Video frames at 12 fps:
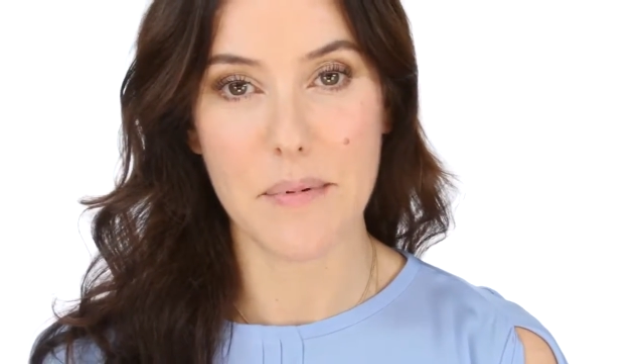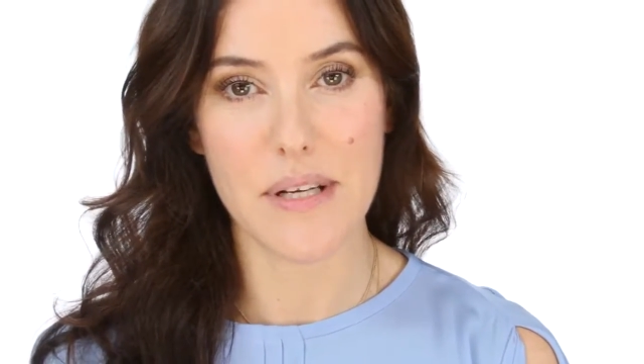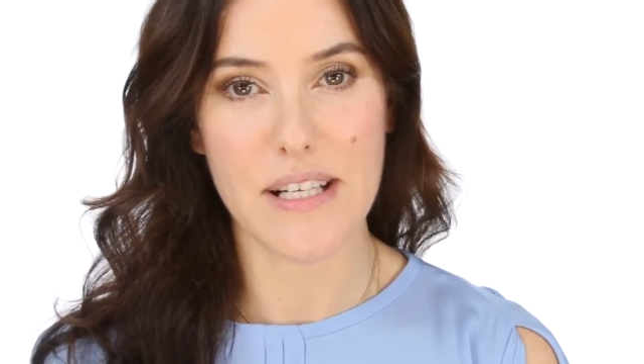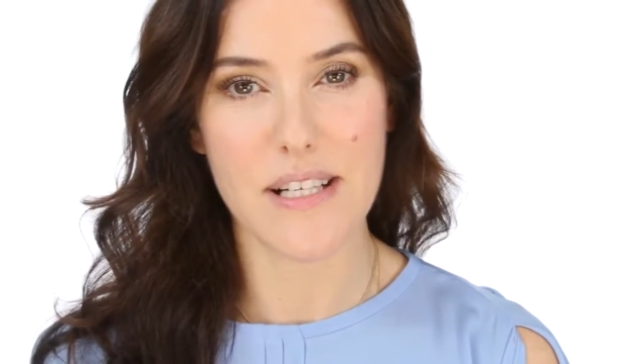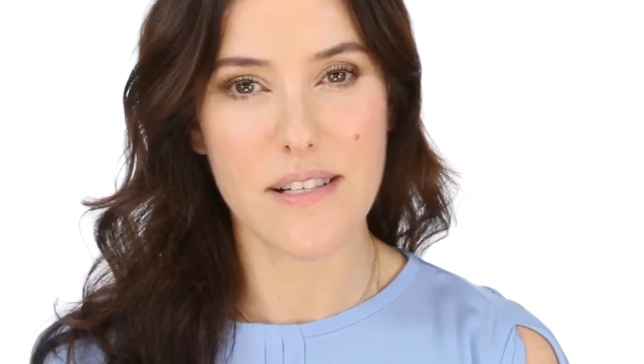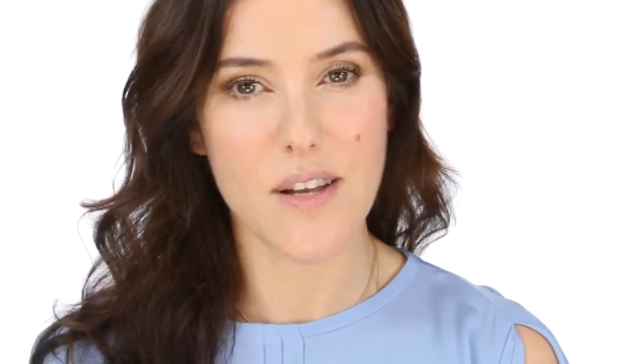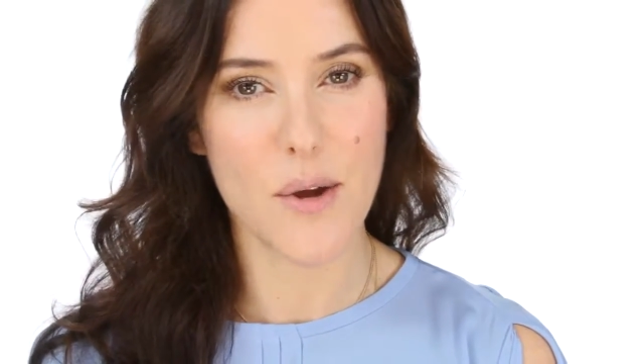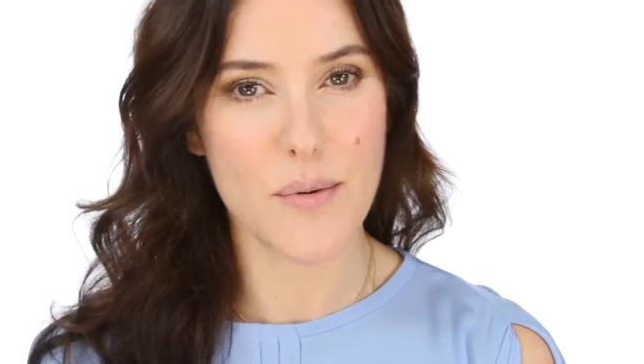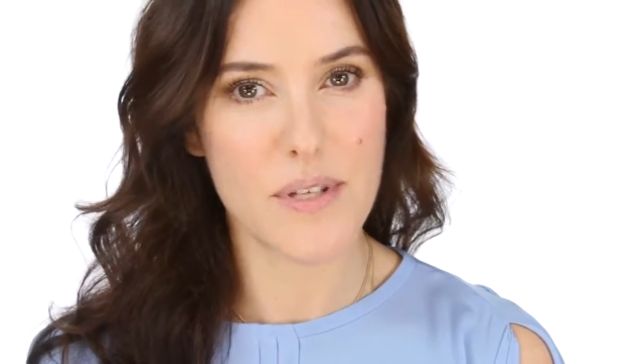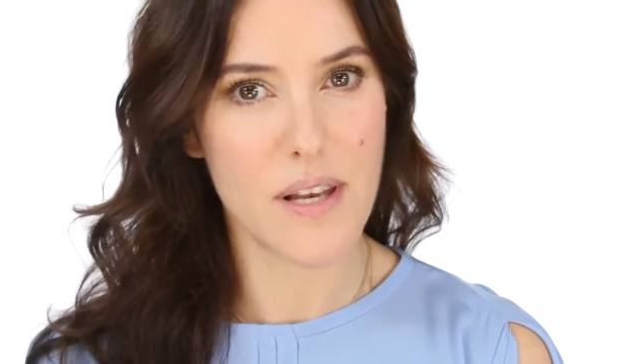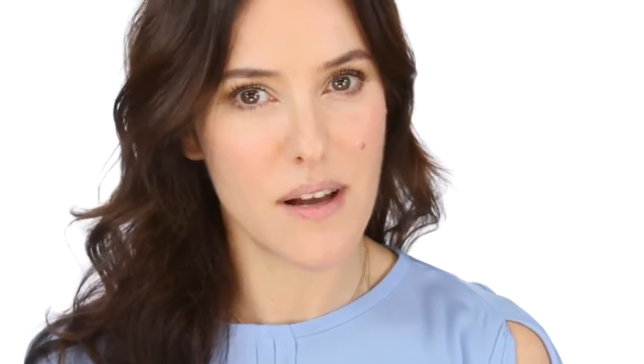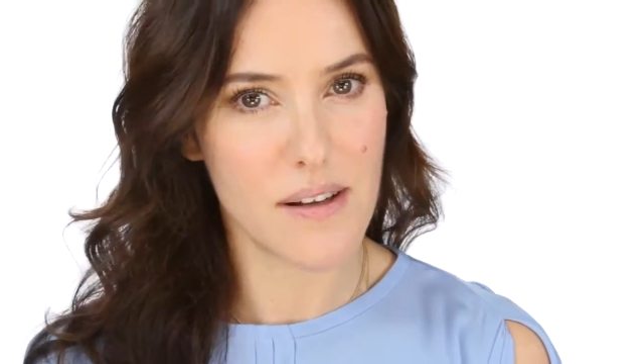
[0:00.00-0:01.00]
but it doesn't
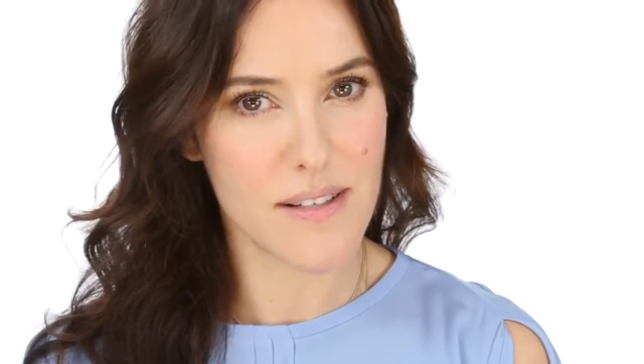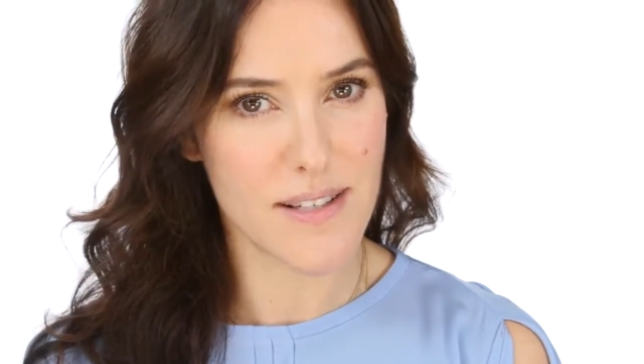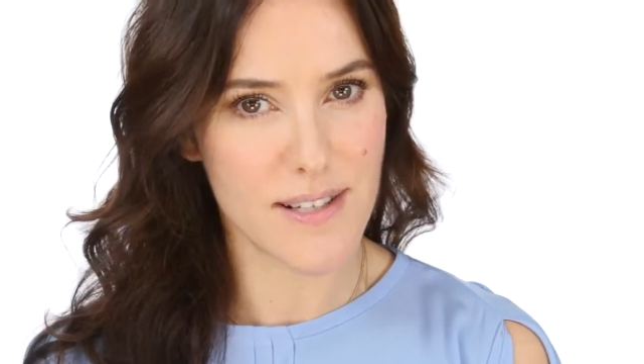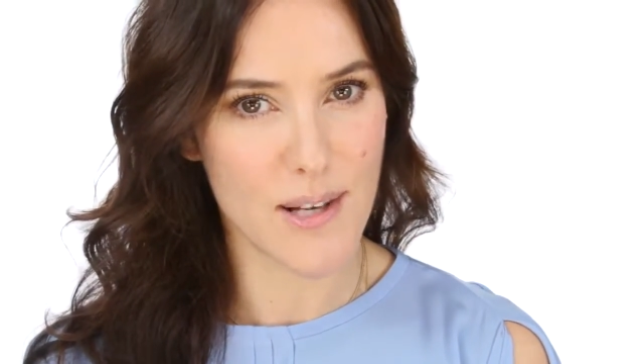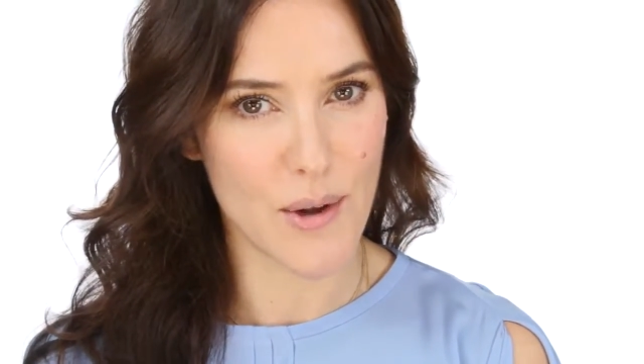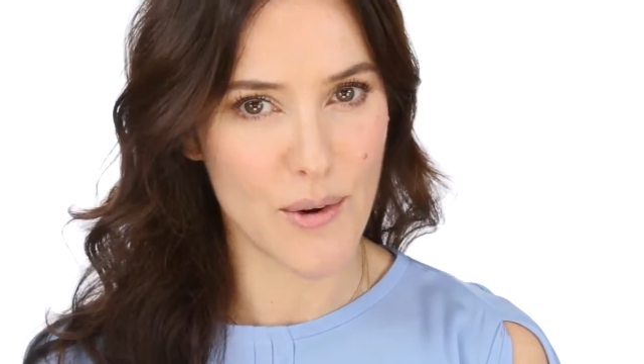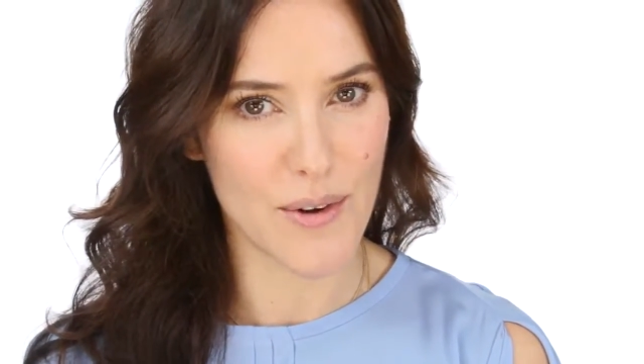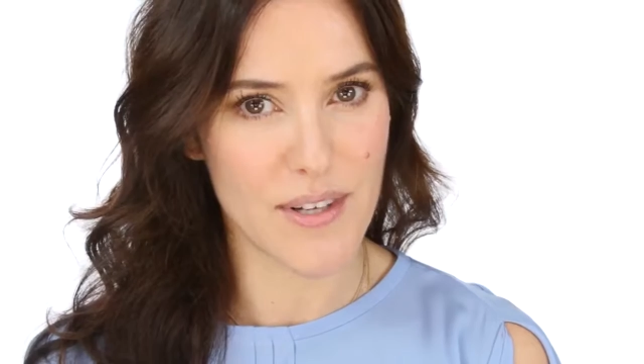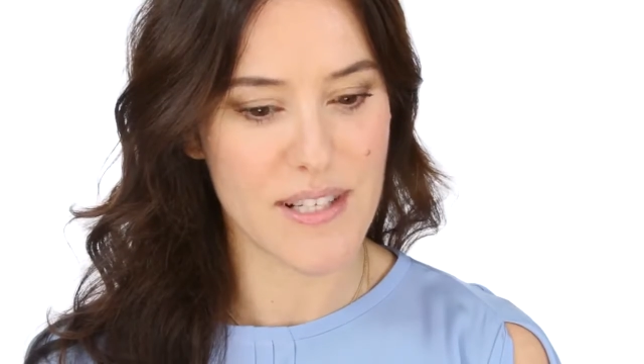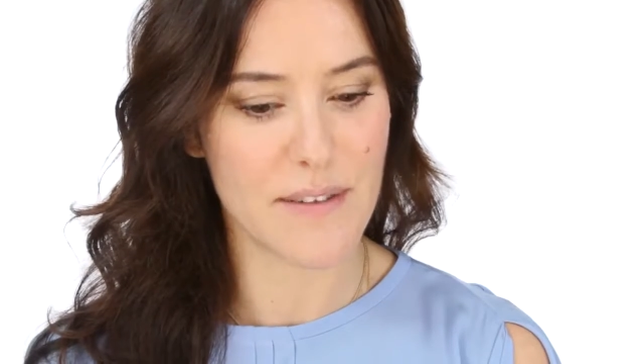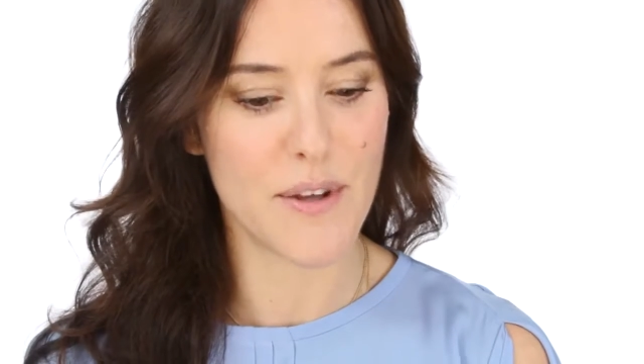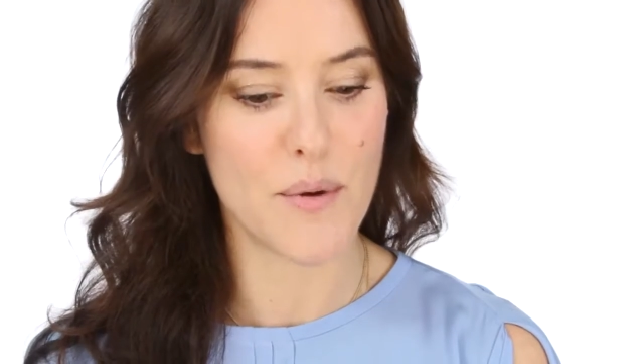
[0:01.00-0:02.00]
always last as long
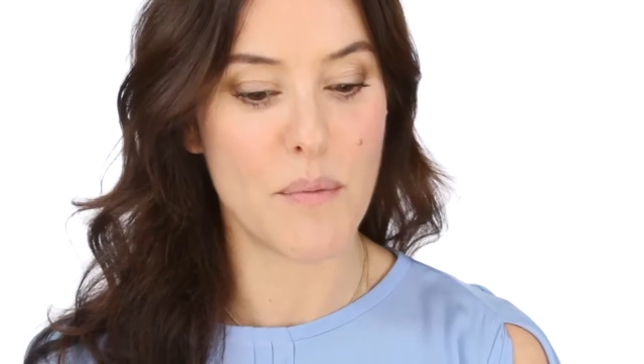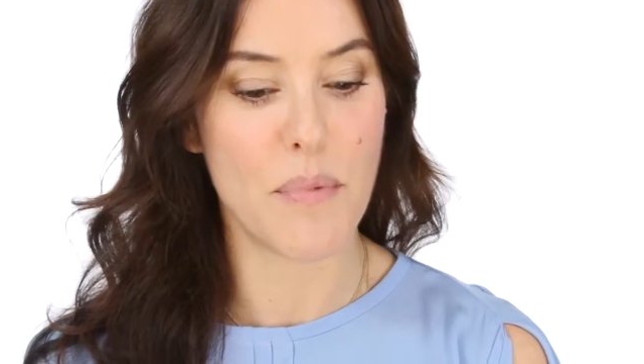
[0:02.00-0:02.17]
as if you